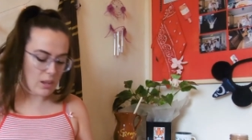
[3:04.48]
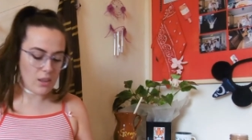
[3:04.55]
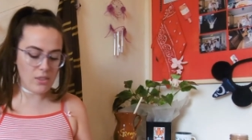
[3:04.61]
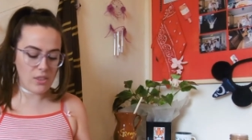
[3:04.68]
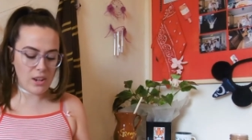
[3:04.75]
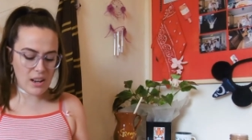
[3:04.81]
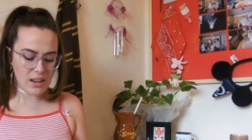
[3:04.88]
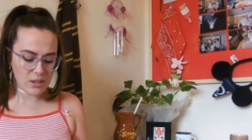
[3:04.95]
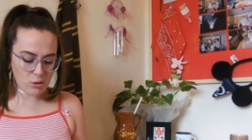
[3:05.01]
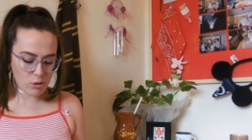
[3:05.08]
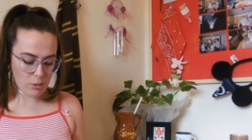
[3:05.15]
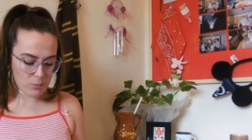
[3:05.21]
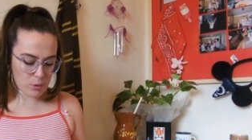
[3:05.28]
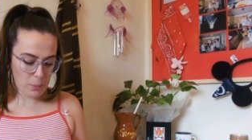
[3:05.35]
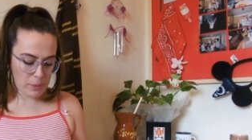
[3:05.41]
The next
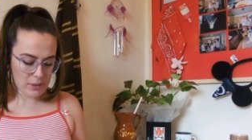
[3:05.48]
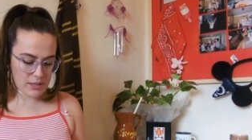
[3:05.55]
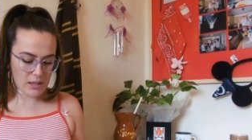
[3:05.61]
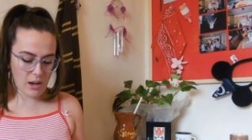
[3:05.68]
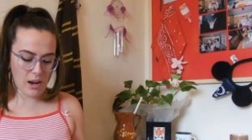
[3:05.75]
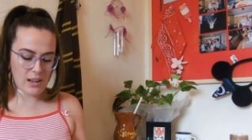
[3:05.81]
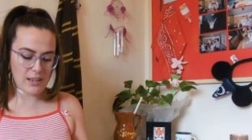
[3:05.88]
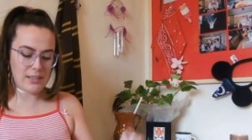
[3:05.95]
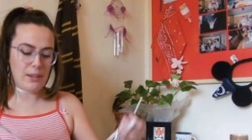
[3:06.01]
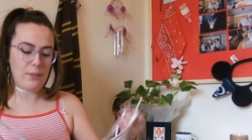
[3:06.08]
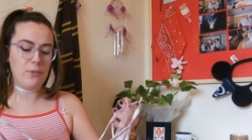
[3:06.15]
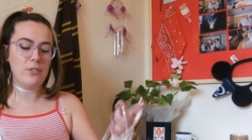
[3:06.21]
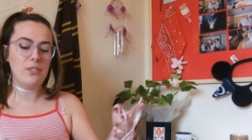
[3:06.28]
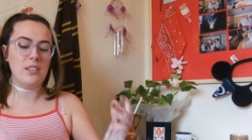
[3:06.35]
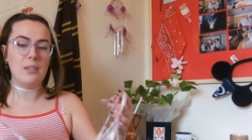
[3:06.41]
crop top is slightly
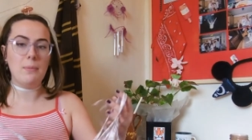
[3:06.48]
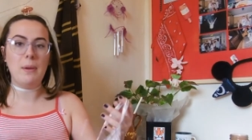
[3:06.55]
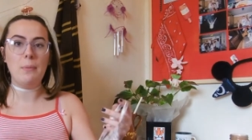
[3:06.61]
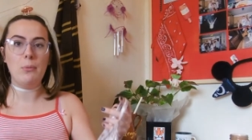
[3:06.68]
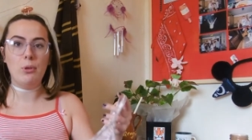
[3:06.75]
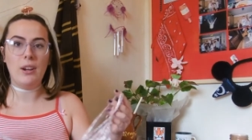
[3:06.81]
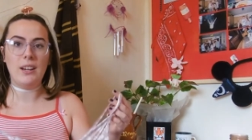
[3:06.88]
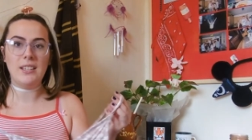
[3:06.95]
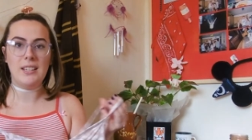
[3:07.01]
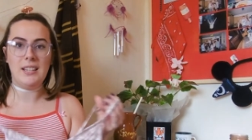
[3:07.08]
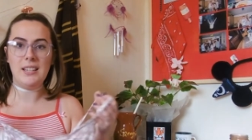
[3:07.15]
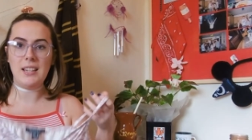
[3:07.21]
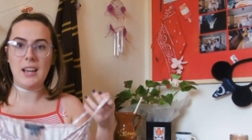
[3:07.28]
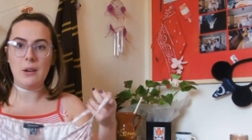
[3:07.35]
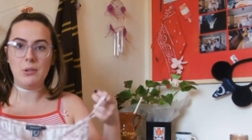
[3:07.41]
different. There's a bit more like
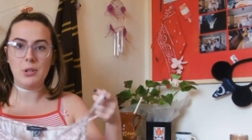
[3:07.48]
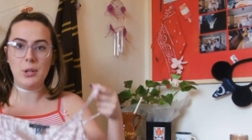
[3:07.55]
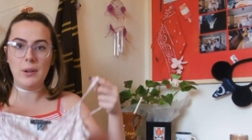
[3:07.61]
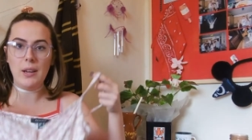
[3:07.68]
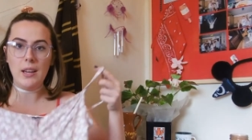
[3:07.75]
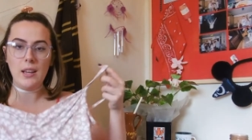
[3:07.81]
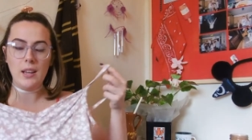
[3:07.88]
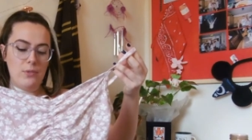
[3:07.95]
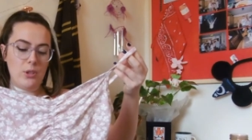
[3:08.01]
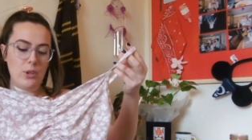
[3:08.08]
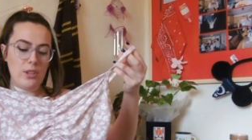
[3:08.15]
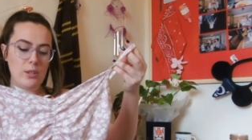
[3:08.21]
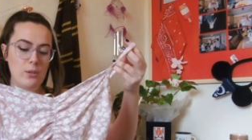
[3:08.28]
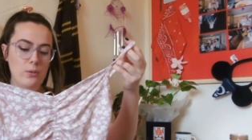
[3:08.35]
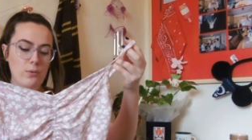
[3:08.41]
detail to it. So
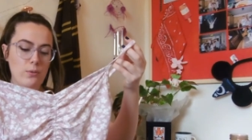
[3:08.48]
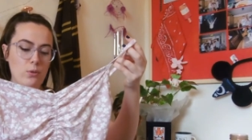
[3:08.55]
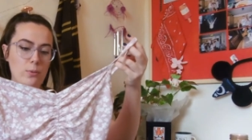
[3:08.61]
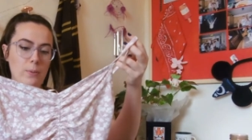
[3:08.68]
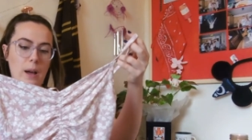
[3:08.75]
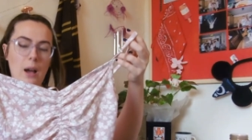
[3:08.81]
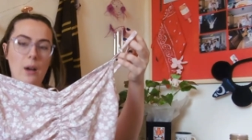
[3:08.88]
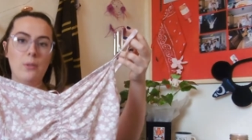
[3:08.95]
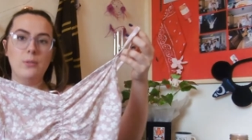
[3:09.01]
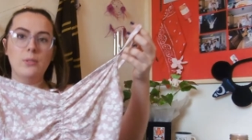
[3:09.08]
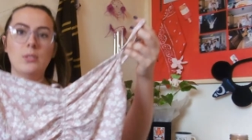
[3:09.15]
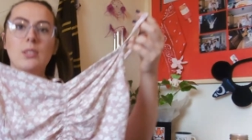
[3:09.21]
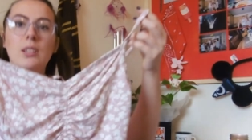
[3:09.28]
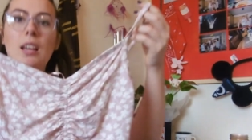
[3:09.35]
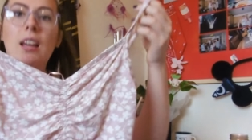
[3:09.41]
this was four
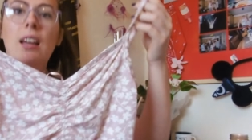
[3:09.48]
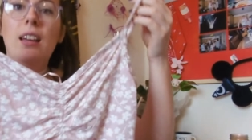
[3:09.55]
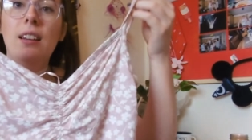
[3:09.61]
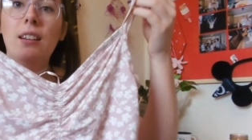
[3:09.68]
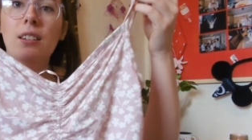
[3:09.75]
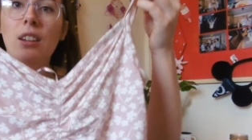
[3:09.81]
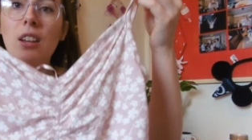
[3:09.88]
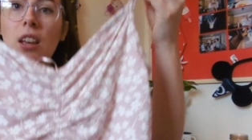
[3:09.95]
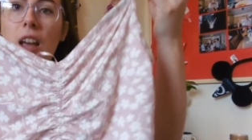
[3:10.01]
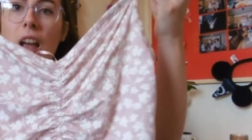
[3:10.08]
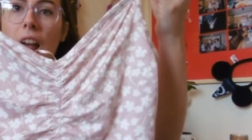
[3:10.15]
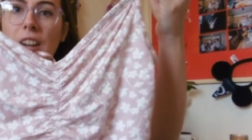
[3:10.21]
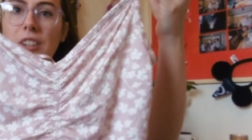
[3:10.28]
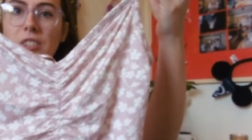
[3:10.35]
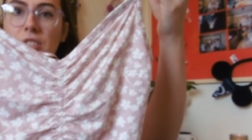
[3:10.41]
pounds and
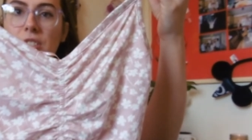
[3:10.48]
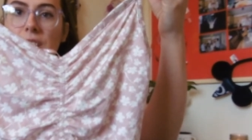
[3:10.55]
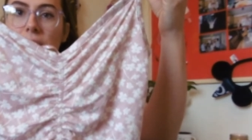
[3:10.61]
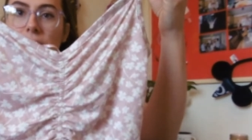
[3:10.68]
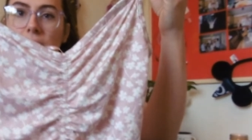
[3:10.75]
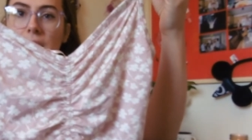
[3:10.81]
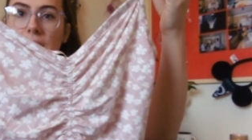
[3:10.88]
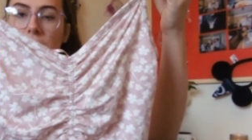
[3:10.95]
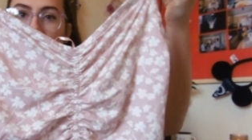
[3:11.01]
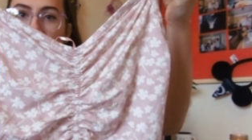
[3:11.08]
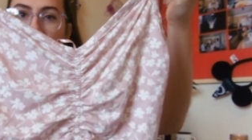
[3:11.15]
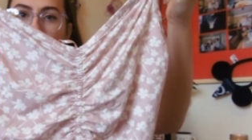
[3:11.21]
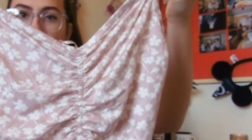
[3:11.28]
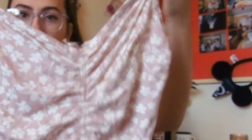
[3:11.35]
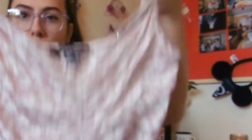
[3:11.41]
as you can see like
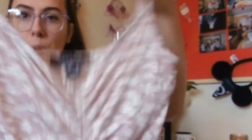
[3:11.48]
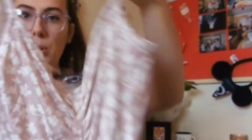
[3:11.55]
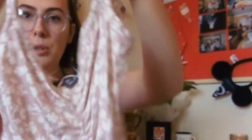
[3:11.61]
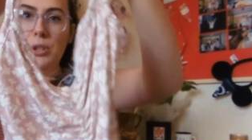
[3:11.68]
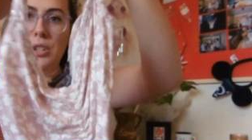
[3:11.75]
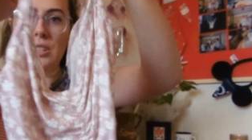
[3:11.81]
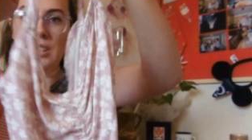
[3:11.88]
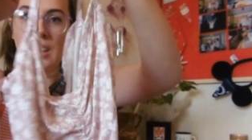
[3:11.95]
a ruche is